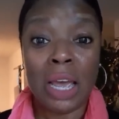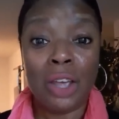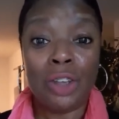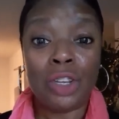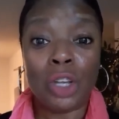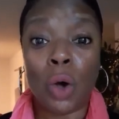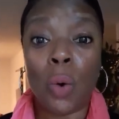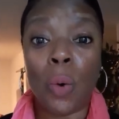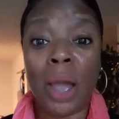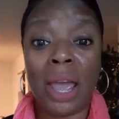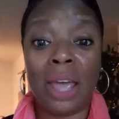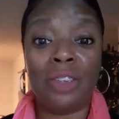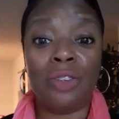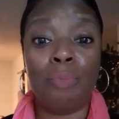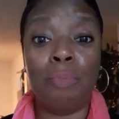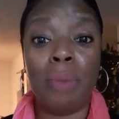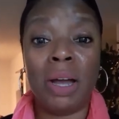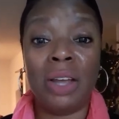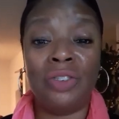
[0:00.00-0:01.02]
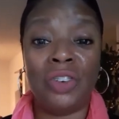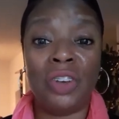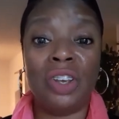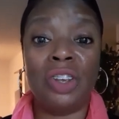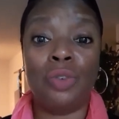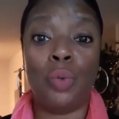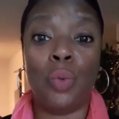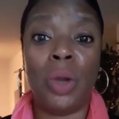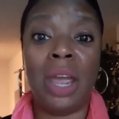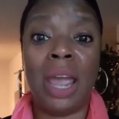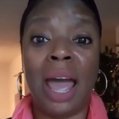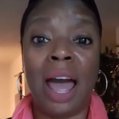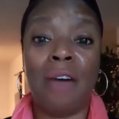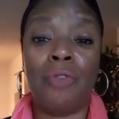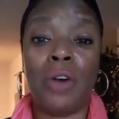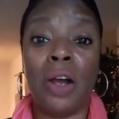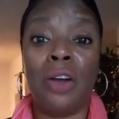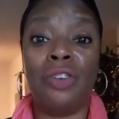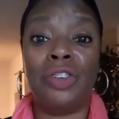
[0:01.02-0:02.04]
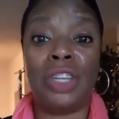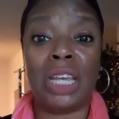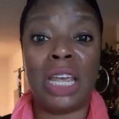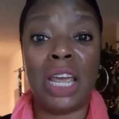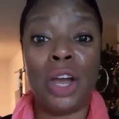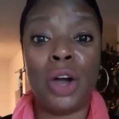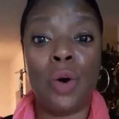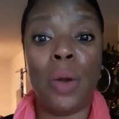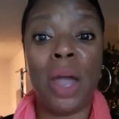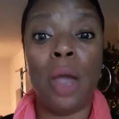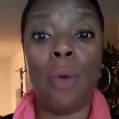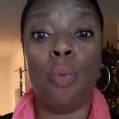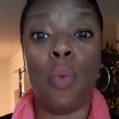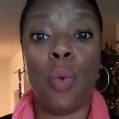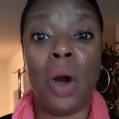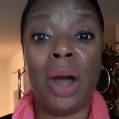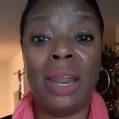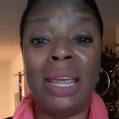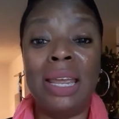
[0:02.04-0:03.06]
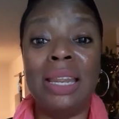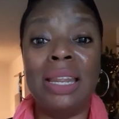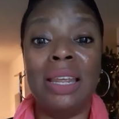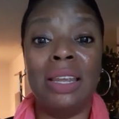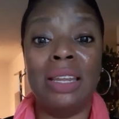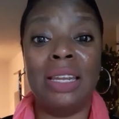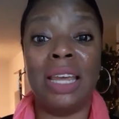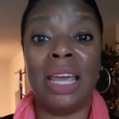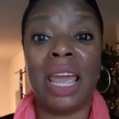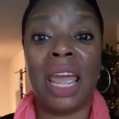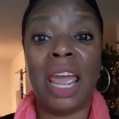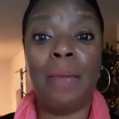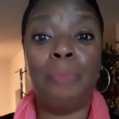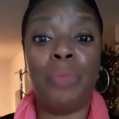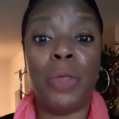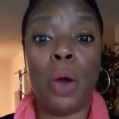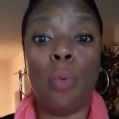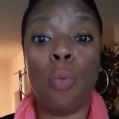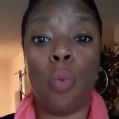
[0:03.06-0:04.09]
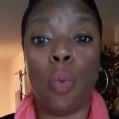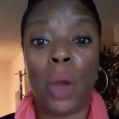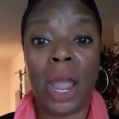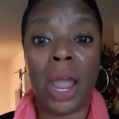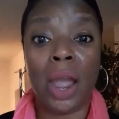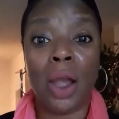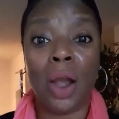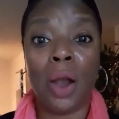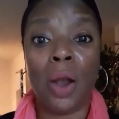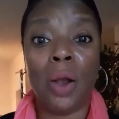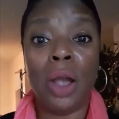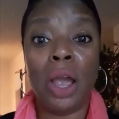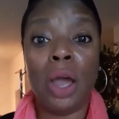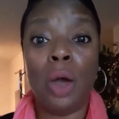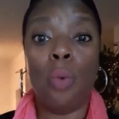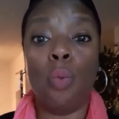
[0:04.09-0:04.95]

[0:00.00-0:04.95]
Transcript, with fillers: So as much as we have our zeal and wanting to, to keep them where,